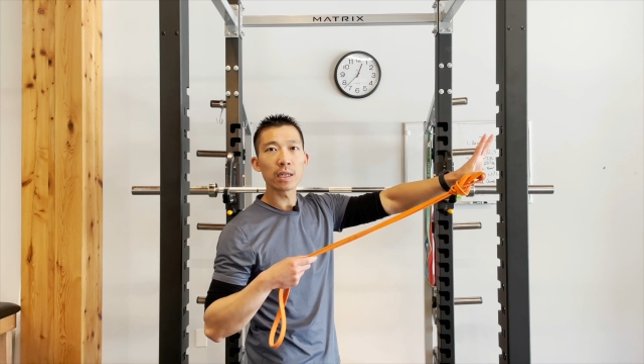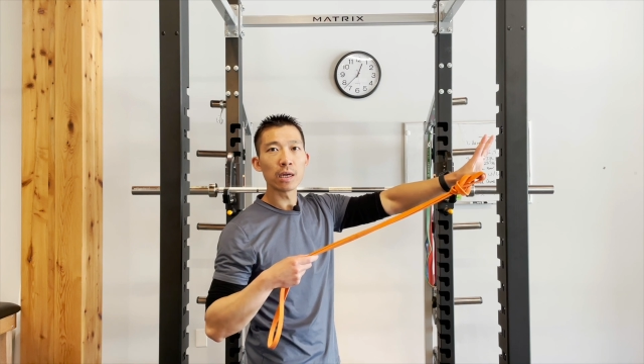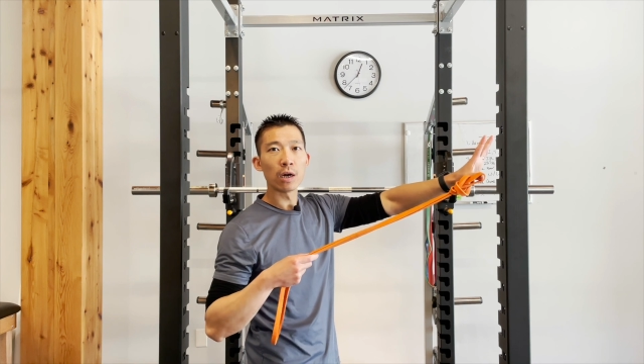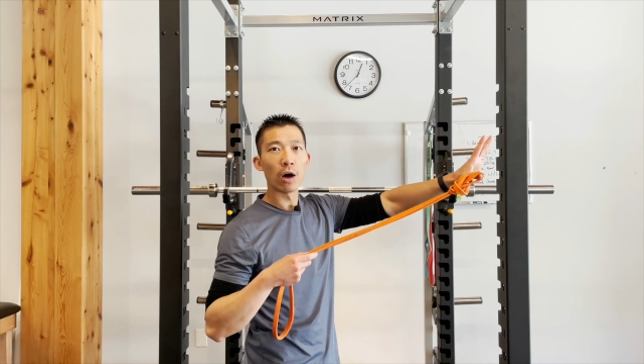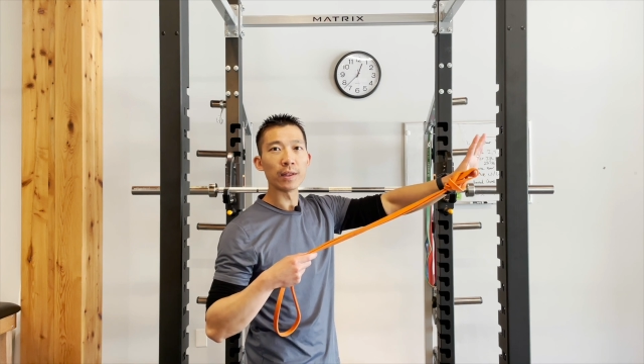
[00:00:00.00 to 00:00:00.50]

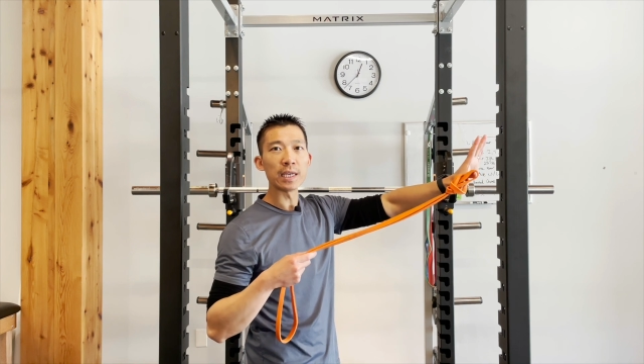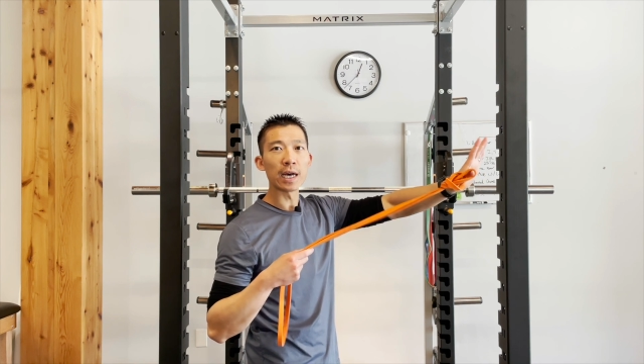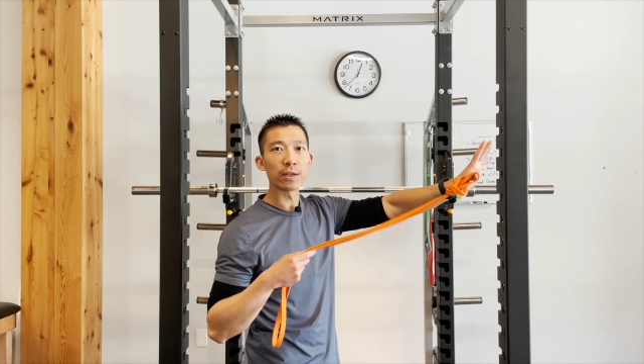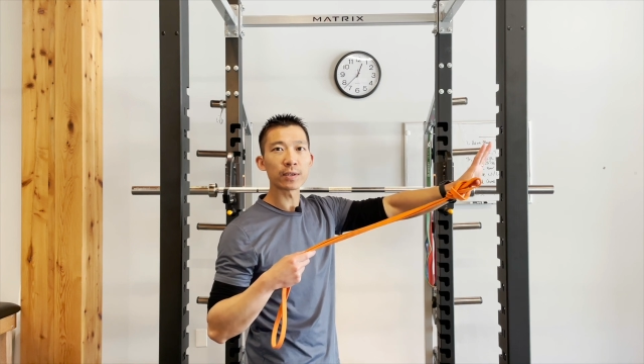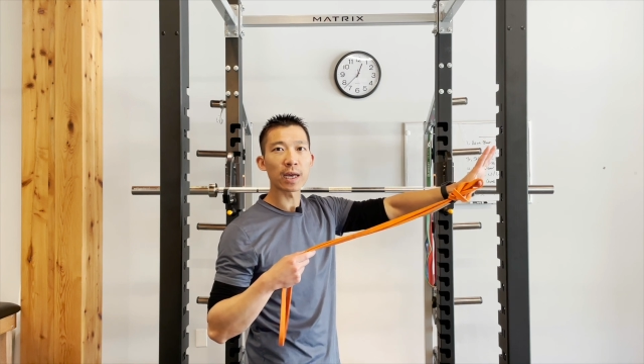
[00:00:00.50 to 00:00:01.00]
on the
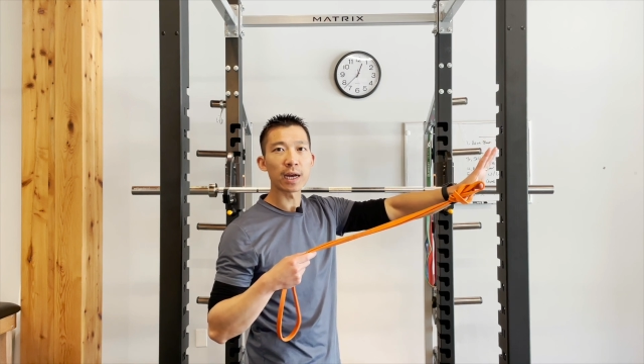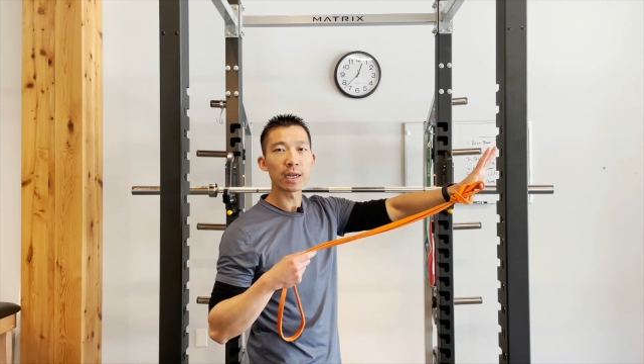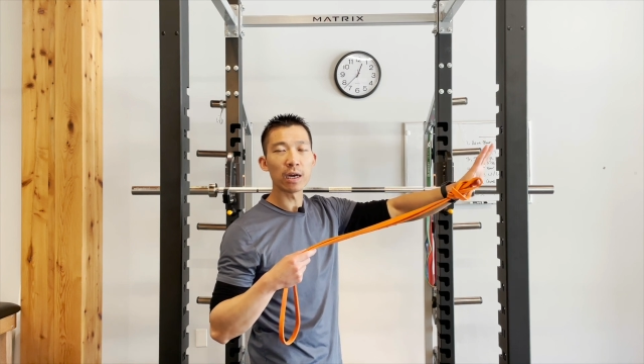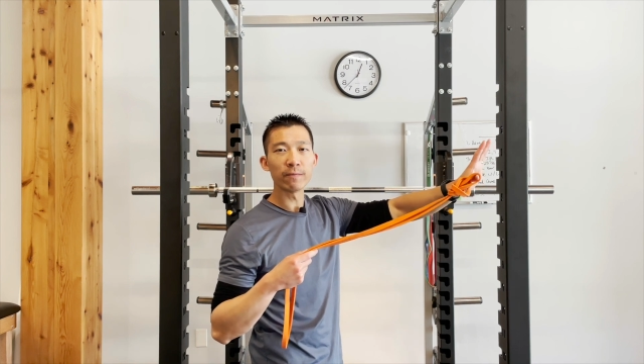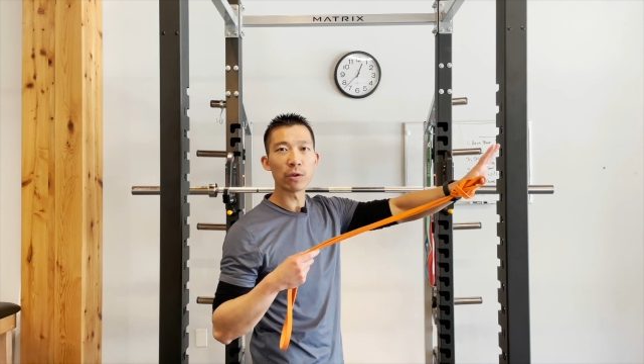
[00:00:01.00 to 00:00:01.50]
other side
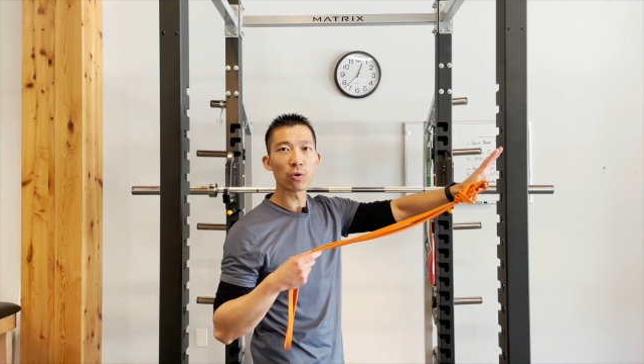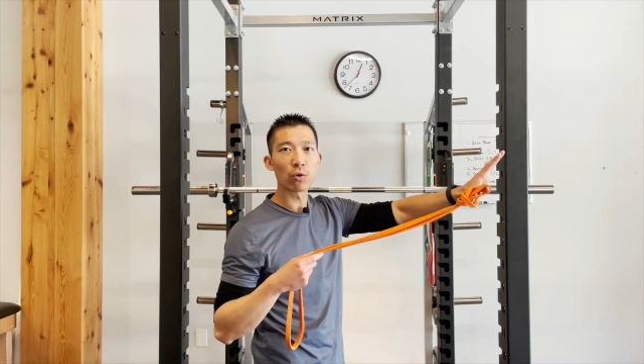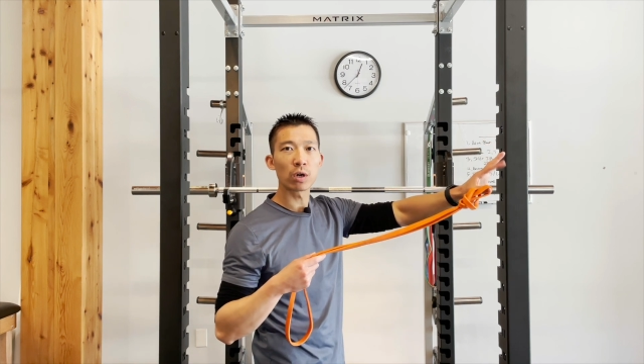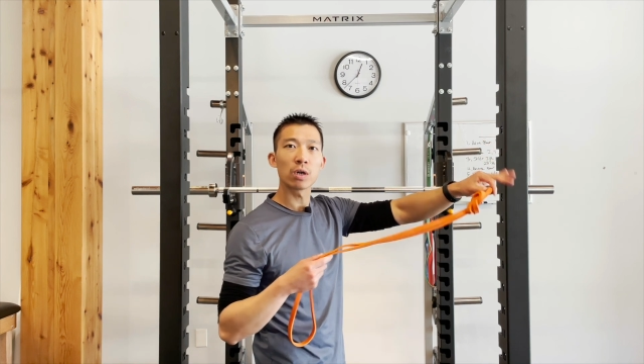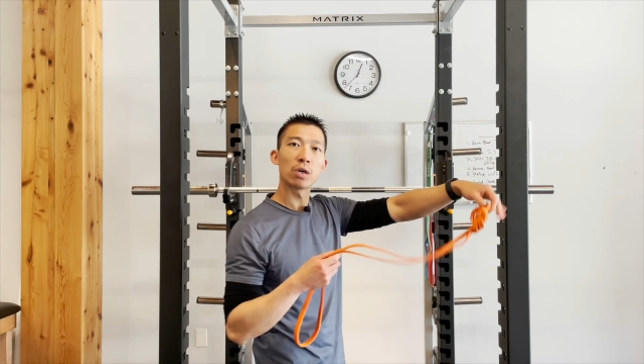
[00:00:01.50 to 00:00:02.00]
of the
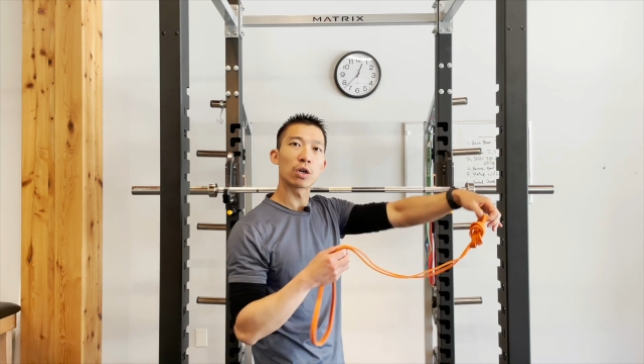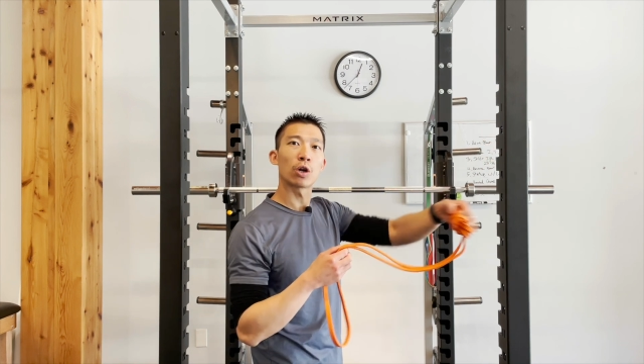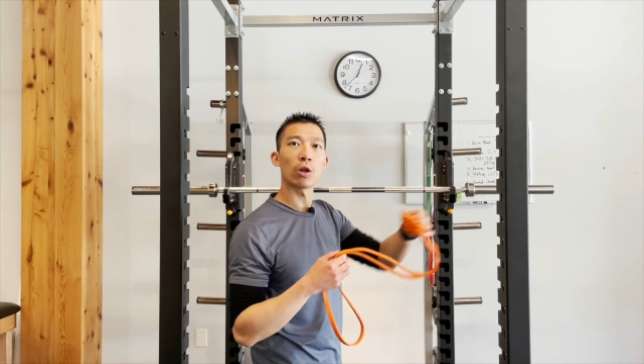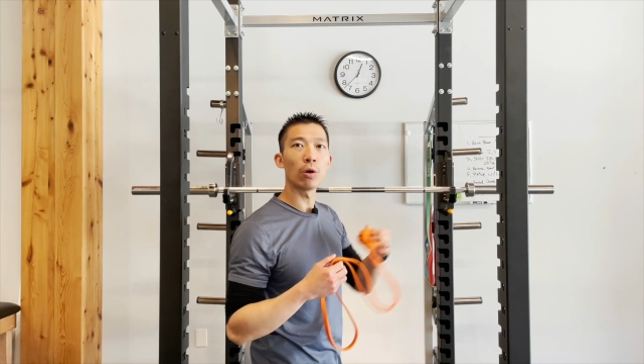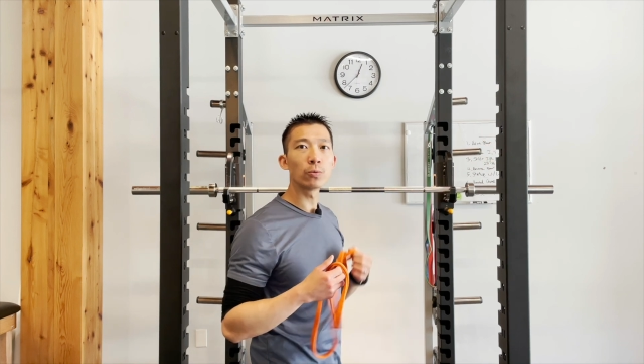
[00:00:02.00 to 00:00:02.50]
door,
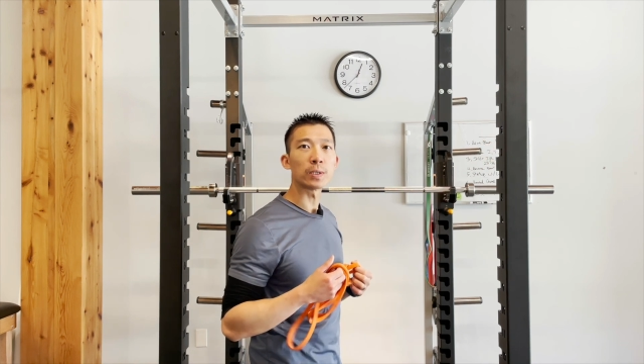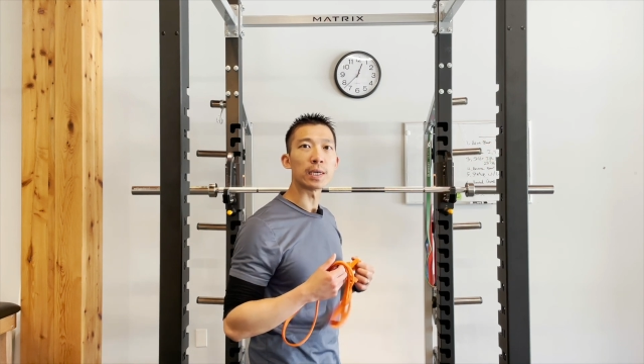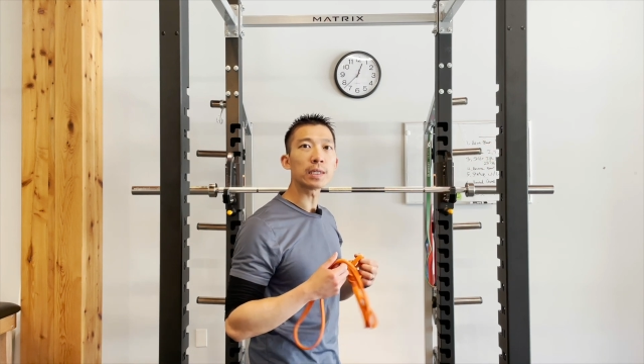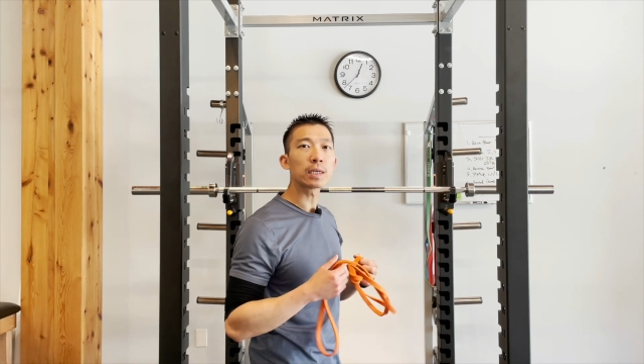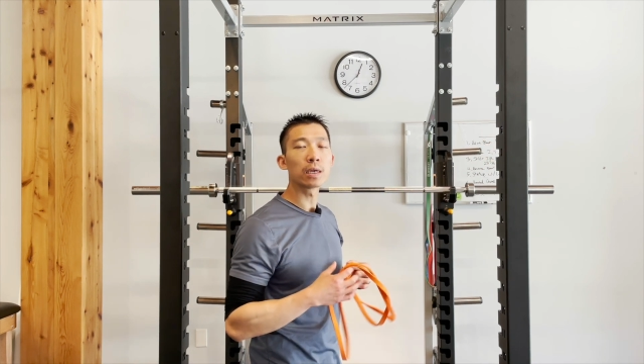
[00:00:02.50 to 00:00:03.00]
close
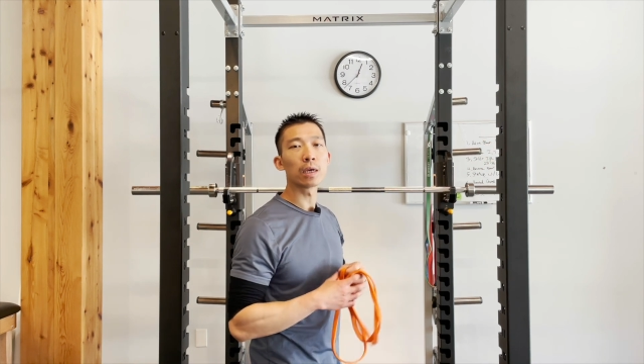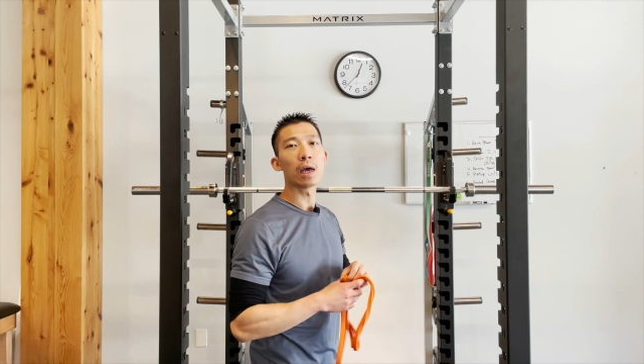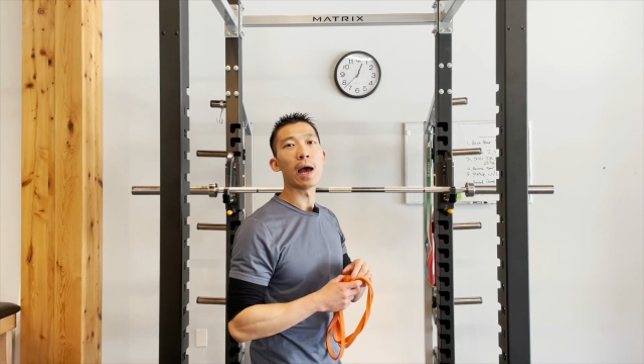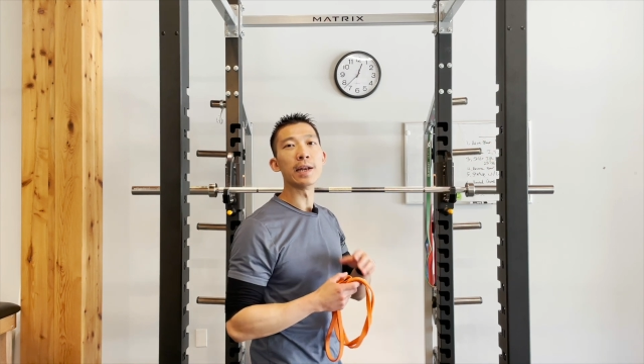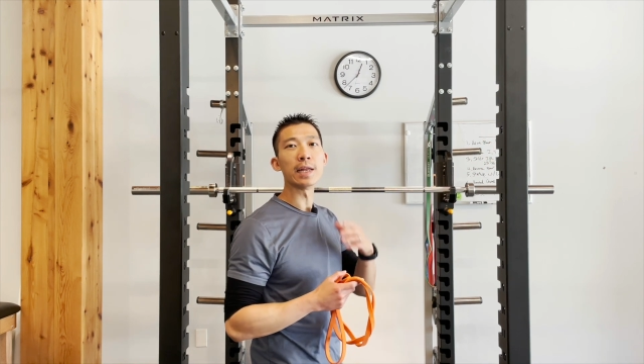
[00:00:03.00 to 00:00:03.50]
it,
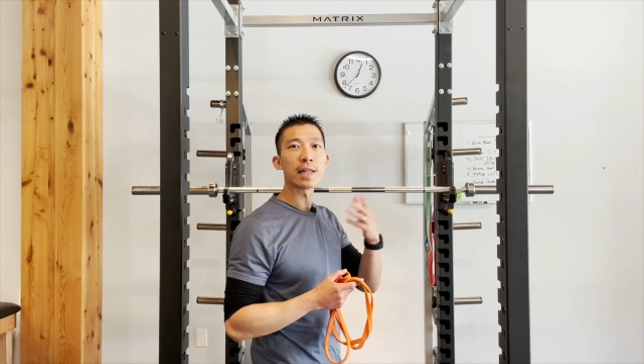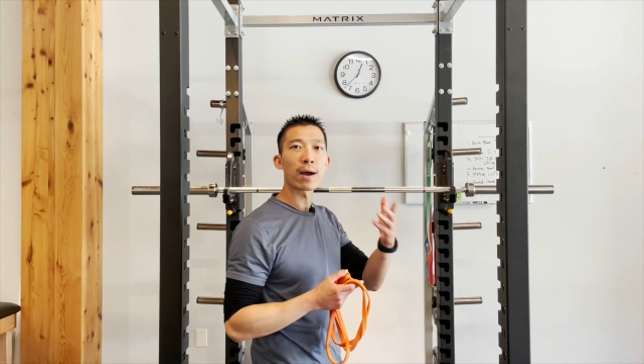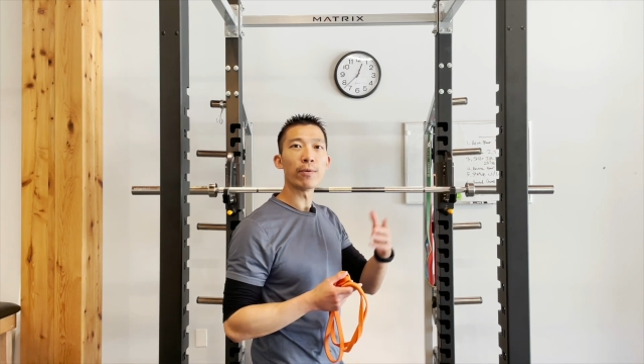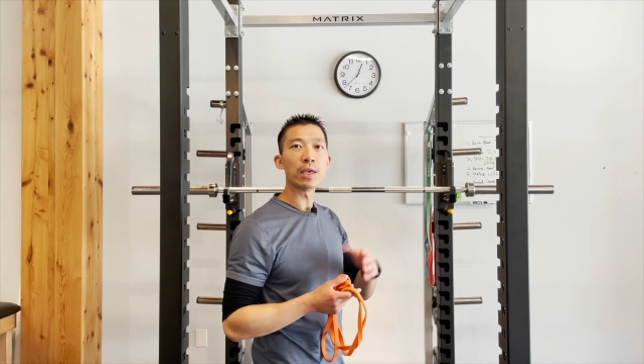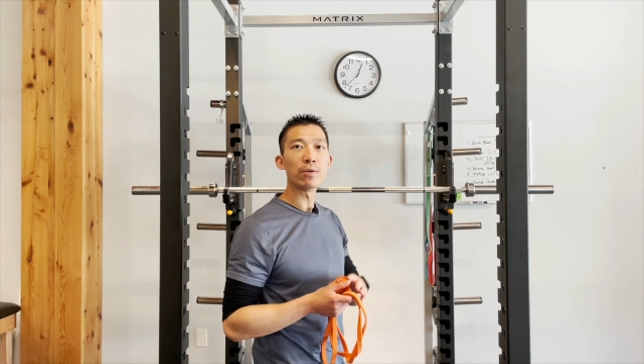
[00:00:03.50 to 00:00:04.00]
and then that
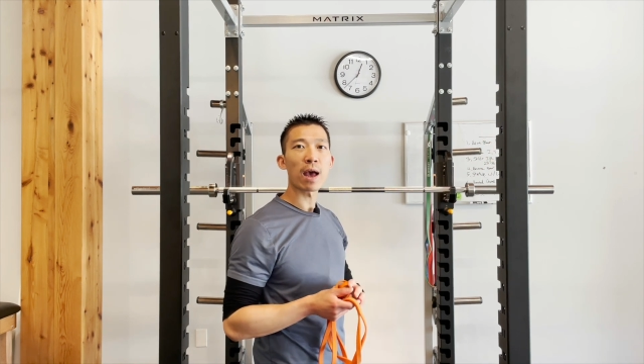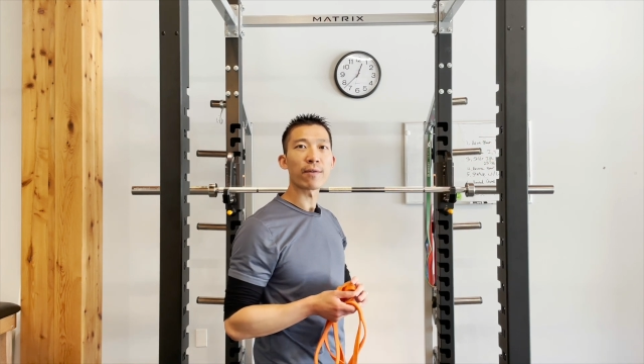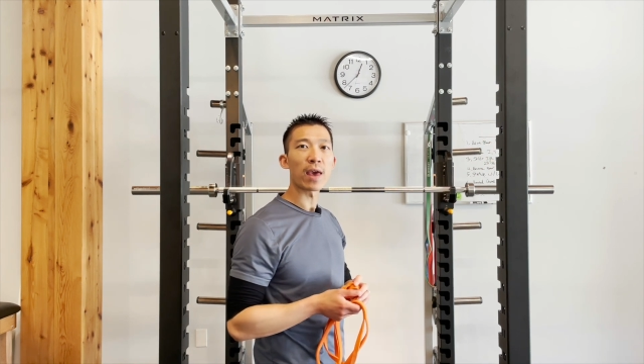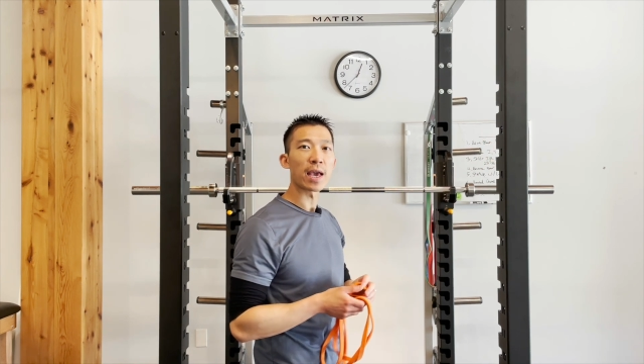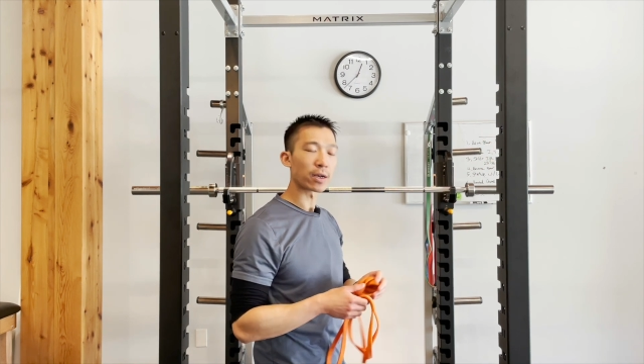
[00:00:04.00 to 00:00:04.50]
way you have
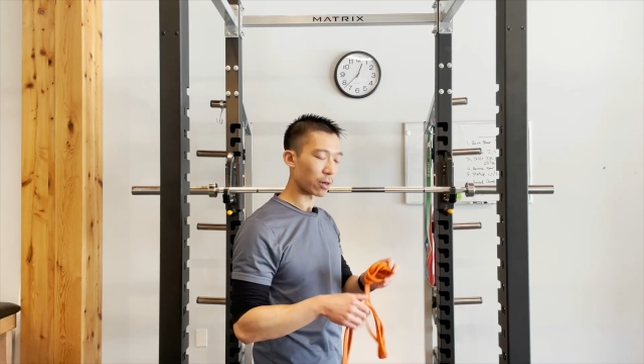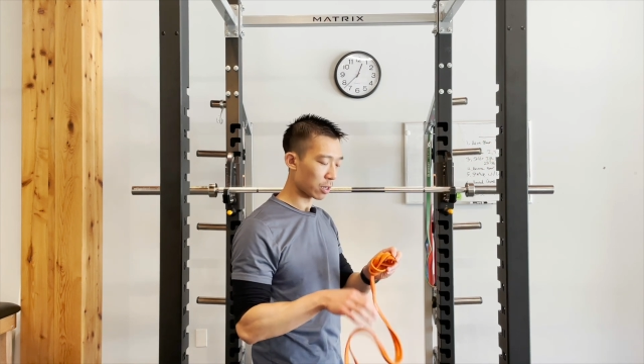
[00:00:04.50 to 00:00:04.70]
an anchor.